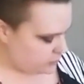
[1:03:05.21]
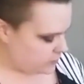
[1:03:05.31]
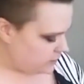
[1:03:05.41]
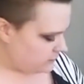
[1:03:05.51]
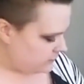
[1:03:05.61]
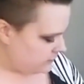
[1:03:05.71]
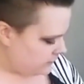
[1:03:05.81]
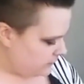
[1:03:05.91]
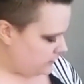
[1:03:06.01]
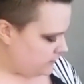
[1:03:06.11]
putting
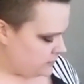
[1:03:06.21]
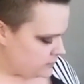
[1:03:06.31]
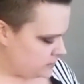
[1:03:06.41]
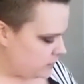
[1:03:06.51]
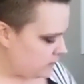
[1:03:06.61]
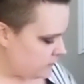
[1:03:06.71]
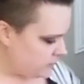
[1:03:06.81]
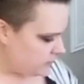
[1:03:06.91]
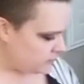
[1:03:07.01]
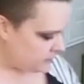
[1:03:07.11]
the
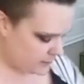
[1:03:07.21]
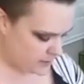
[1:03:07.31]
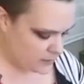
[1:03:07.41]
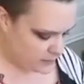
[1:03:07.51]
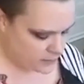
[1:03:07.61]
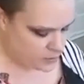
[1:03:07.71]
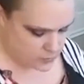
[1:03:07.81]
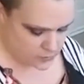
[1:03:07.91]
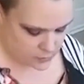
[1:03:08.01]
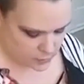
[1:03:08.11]
styrofoam in. Then you're
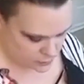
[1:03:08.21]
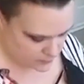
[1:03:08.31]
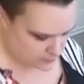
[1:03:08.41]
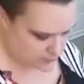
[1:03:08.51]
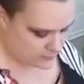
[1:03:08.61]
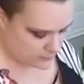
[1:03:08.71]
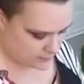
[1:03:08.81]
putting the glue in